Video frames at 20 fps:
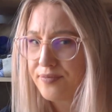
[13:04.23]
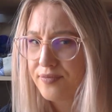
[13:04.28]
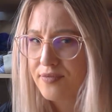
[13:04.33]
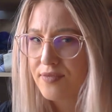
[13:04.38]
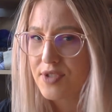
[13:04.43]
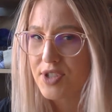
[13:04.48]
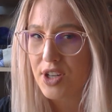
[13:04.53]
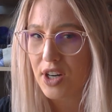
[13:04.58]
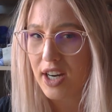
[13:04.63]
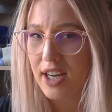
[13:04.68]

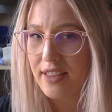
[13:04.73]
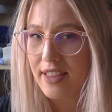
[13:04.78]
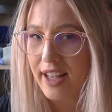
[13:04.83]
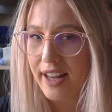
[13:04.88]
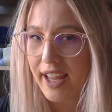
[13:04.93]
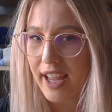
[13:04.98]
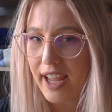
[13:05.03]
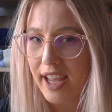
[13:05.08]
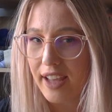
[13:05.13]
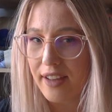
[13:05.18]
Sorry, that
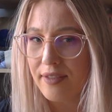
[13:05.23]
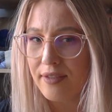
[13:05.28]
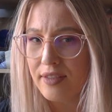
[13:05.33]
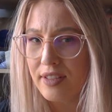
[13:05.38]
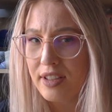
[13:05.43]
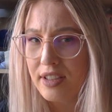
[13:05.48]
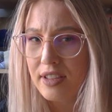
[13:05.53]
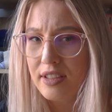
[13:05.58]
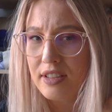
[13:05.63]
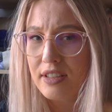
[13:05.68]
hair.
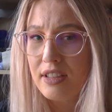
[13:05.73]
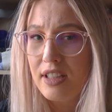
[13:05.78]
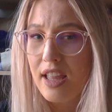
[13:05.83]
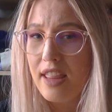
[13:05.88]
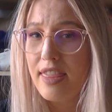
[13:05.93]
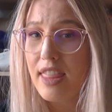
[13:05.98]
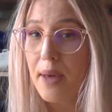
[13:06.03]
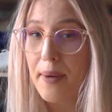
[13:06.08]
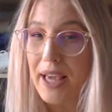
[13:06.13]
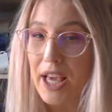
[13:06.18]

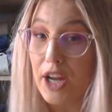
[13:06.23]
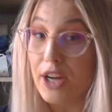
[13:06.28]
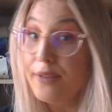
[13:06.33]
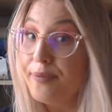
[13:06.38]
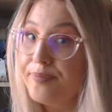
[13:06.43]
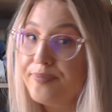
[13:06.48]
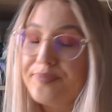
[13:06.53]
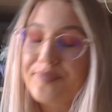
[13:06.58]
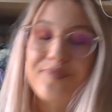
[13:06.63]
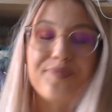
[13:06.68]
There we go.
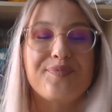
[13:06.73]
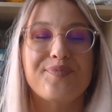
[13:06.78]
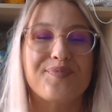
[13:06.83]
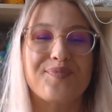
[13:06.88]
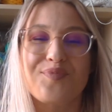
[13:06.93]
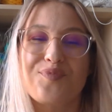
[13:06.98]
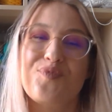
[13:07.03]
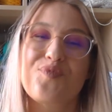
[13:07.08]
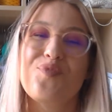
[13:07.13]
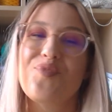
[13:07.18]

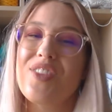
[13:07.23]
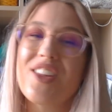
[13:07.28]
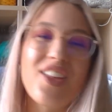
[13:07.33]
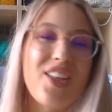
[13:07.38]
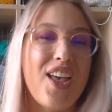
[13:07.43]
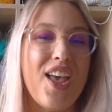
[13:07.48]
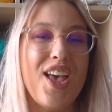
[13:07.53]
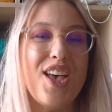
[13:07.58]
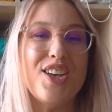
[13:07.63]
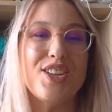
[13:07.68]

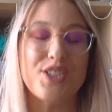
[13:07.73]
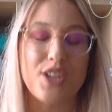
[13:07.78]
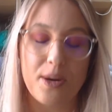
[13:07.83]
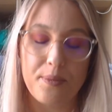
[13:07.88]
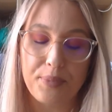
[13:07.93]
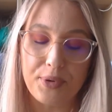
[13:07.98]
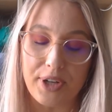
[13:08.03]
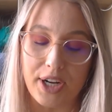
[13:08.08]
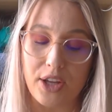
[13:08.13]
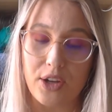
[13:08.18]
So I'm
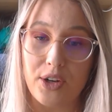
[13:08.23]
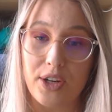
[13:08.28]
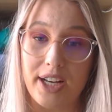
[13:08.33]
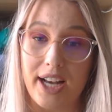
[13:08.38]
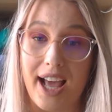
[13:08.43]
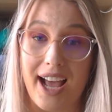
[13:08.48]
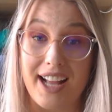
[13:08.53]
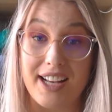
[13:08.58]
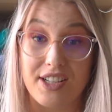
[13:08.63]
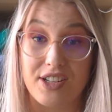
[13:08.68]
pretty good
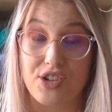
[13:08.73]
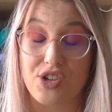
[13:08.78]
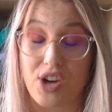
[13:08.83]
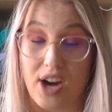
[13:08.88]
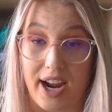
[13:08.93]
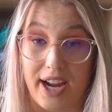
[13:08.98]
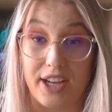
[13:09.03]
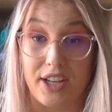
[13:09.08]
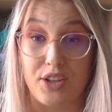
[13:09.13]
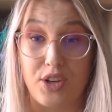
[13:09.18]
at
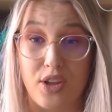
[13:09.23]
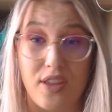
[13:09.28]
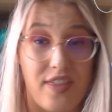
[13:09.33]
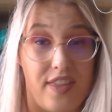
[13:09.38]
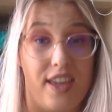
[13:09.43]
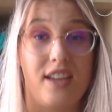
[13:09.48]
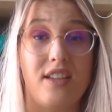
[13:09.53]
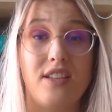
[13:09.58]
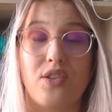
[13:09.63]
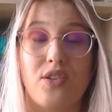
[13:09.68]
trying new
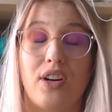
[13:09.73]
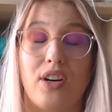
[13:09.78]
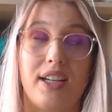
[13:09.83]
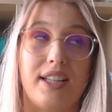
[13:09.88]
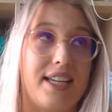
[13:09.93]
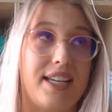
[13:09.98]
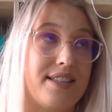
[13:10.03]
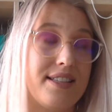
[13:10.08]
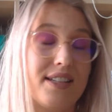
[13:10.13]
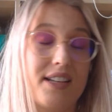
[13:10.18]
things, or at
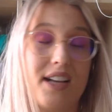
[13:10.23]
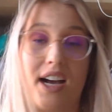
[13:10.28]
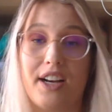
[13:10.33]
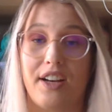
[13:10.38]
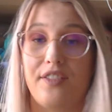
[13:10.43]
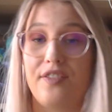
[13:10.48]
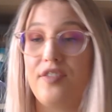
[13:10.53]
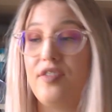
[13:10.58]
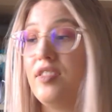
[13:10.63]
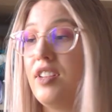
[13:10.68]
least kind
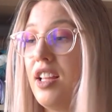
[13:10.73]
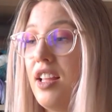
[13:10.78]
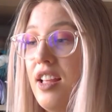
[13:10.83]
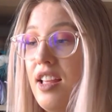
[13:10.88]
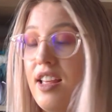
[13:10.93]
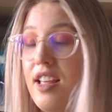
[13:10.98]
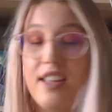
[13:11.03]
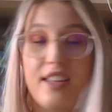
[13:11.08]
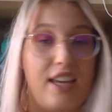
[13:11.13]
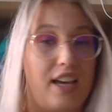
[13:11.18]
of,
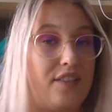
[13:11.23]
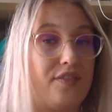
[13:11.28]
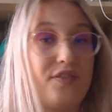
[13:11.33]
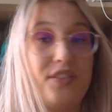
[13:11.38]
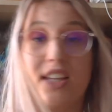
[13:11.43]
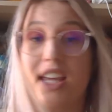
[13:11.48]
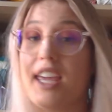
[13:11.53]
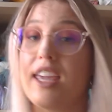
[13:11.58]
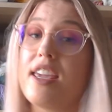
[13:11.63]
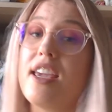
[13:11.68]

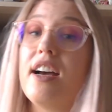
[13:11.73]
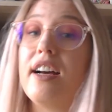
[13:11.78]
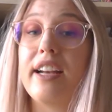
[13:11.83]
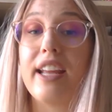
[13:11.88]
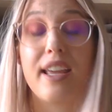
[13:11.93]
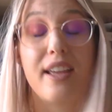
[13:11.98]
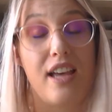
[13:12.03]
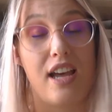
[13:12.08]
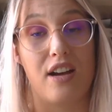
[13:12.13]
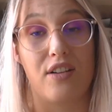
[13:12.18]
flinging
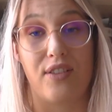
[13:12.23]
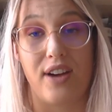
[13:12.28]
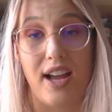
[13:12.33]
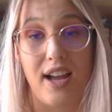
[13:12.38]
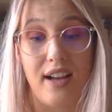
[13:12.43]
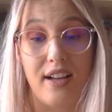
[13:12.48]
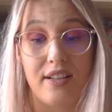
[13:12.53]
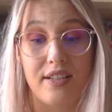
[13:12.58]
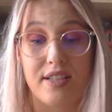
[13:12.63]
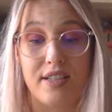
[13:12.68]
yarn
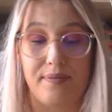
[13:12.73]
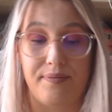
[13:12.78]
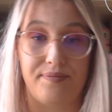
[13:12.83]
around,